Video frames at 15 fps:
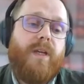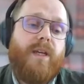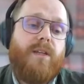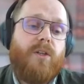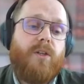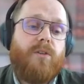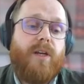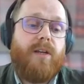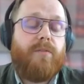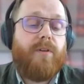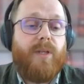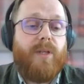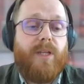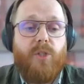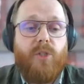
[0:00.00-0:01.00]
We can create
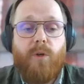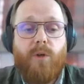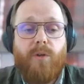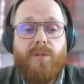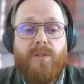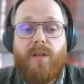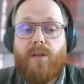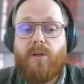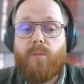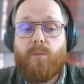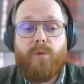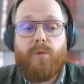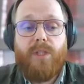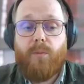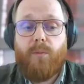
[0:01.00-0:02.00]
foundation models that are
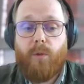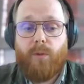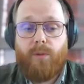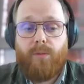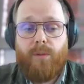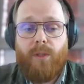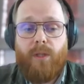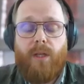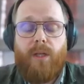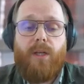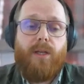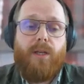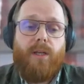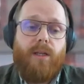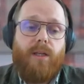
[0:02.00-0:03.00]
multimodal.
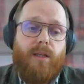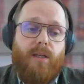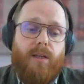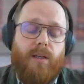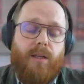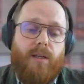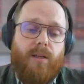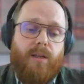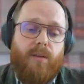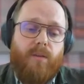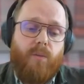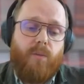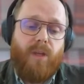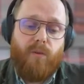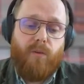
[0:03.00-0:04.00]

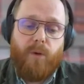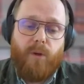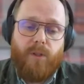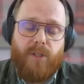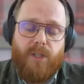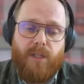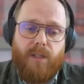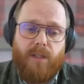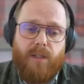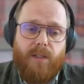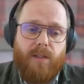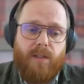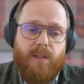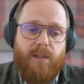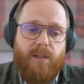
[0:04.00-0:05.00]
We have a project
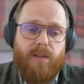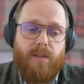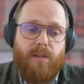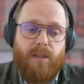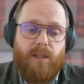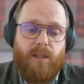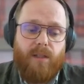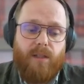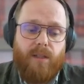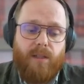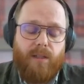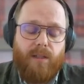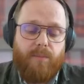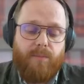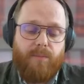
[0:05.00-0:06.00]
here
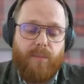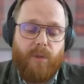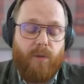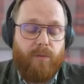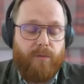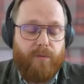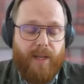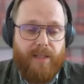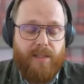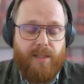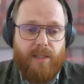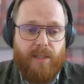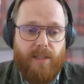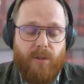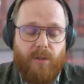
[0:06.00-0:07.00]
called
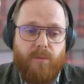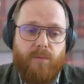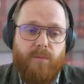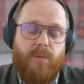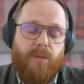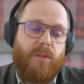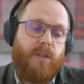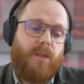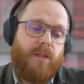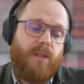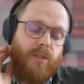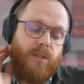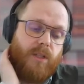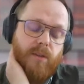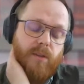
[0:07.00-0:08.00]
FastEO,
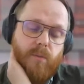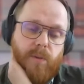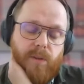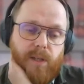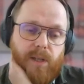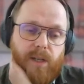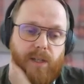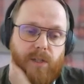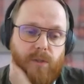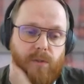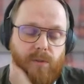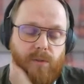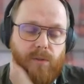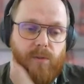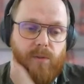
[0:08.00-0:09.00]
together with an
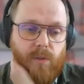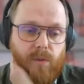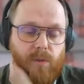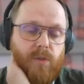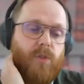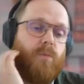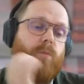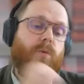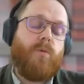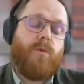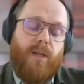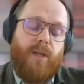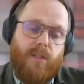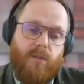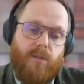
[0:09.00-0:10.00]
external consortium, or
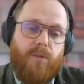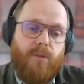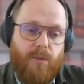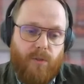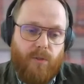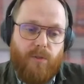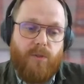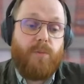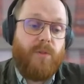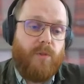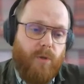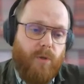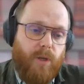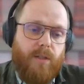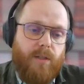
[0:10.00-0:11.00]
an external consortium
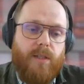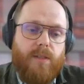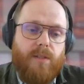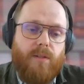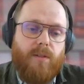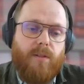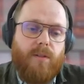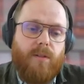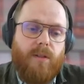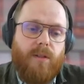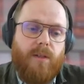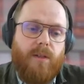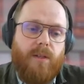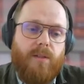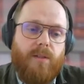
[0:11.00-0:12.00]
is running this,
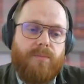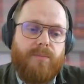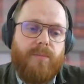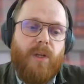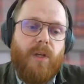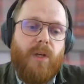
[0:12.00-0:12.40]
where